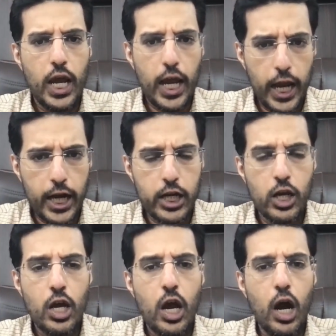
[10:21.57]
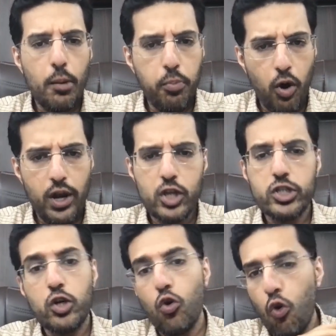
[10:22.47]
It abolished,
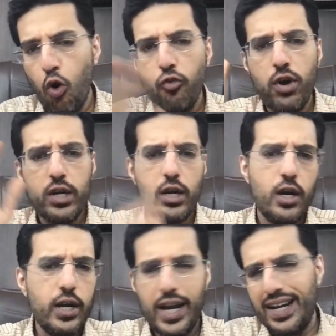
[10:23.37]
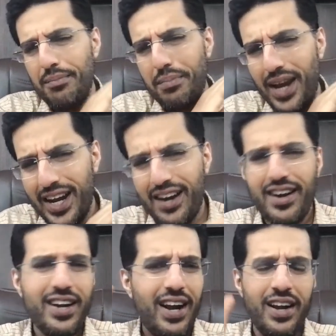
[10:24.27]
it overturned, it made it
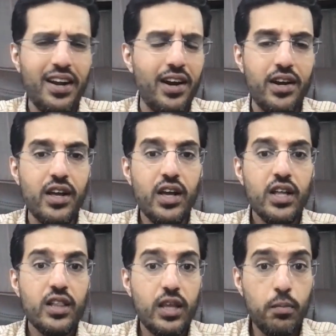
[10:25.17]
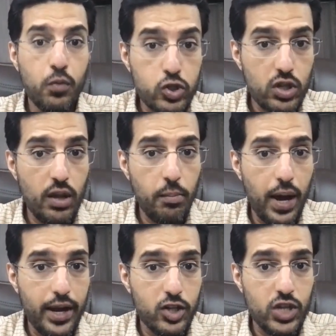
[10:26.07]
redundant the Muslim
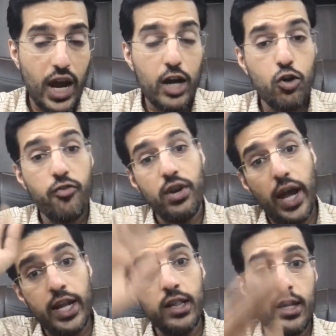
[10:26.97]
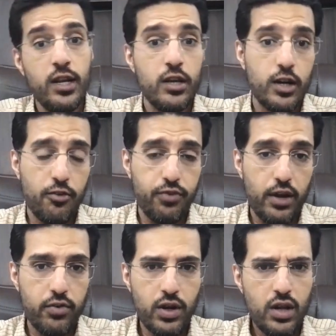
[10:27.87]
Marriage Act of 1935,
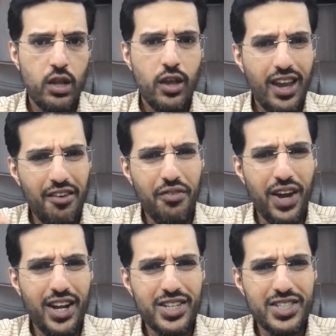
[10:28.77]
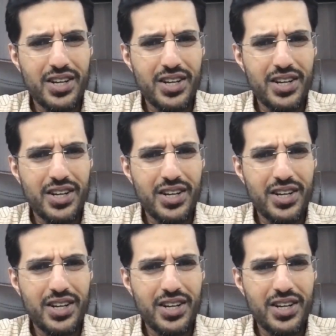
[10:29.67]
in which